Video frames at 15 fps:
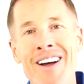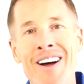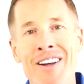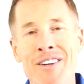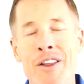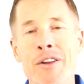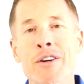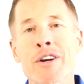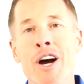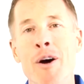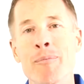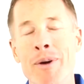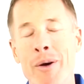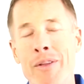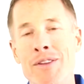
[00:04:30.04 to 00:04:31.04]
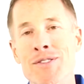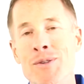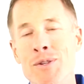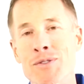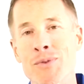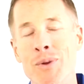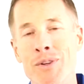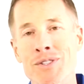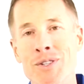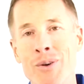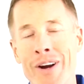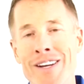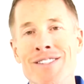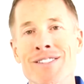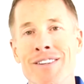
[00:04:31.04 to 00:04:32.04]
Another compound that's useful is
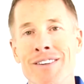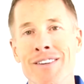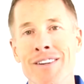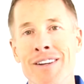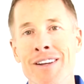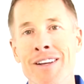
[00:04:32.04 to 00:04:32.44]
chrysin.